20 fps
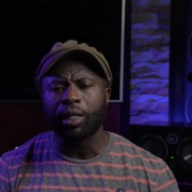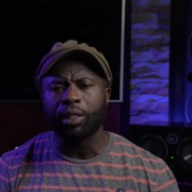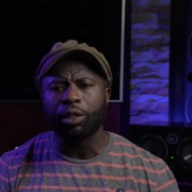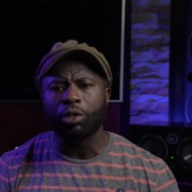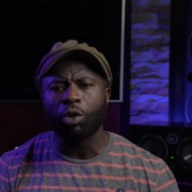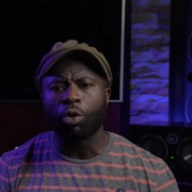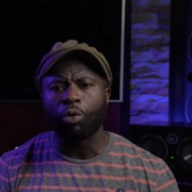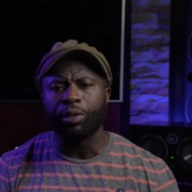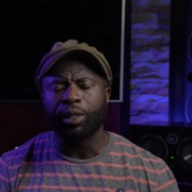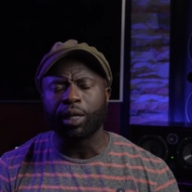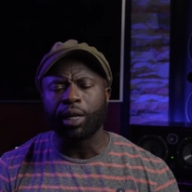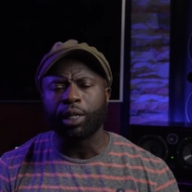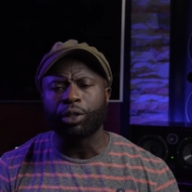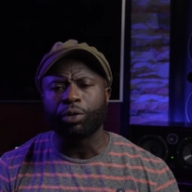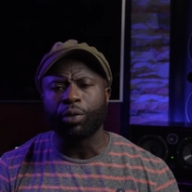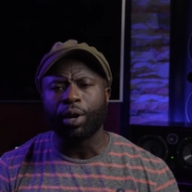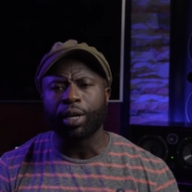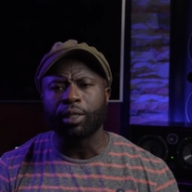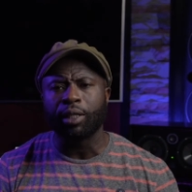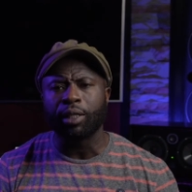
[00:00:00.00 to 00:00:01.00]
so it was
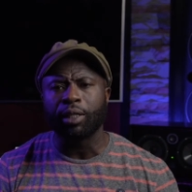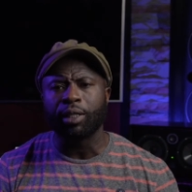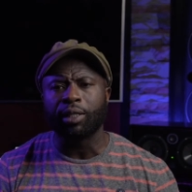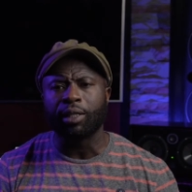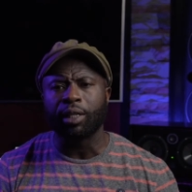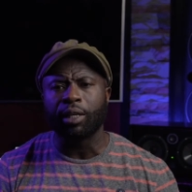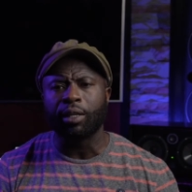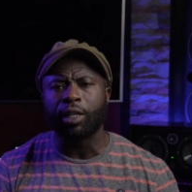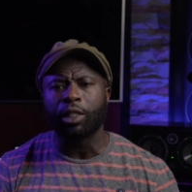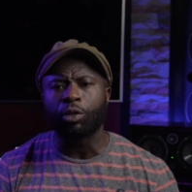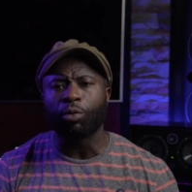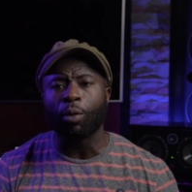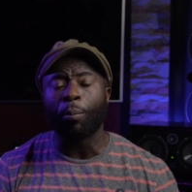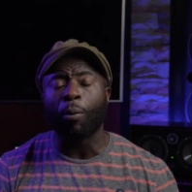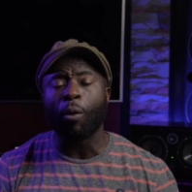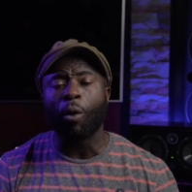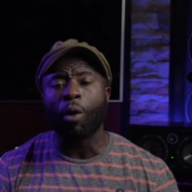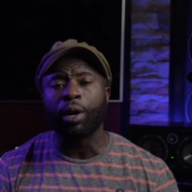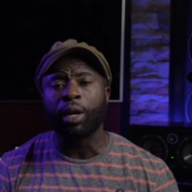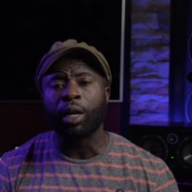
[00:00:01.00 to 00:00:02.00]
interesting to see this
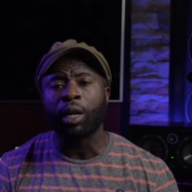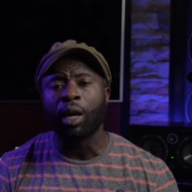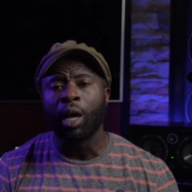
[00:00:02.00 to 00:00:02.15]
reported